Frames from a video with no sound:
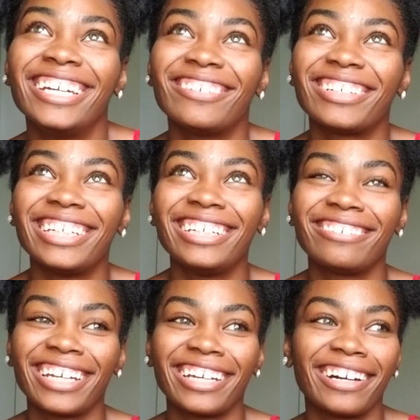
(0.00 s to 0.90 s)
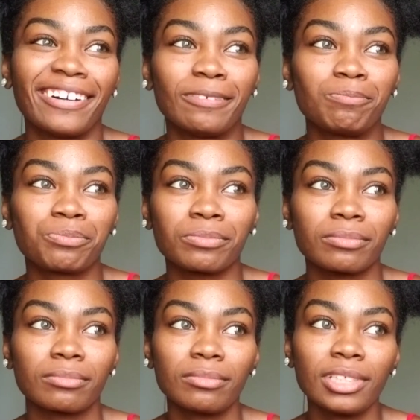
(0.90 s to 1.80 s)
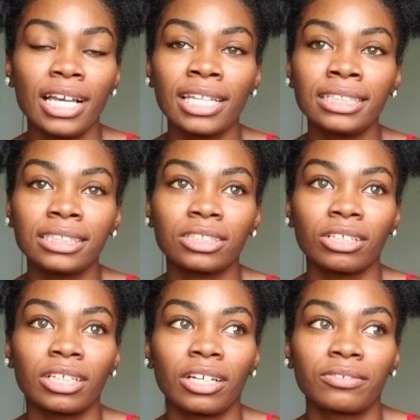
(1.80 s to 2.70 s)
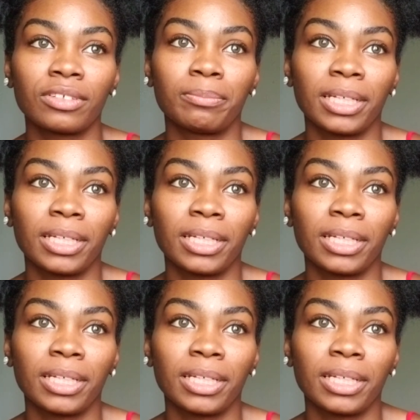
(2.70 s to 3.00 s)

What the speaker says: But anyway, I'd like to start off with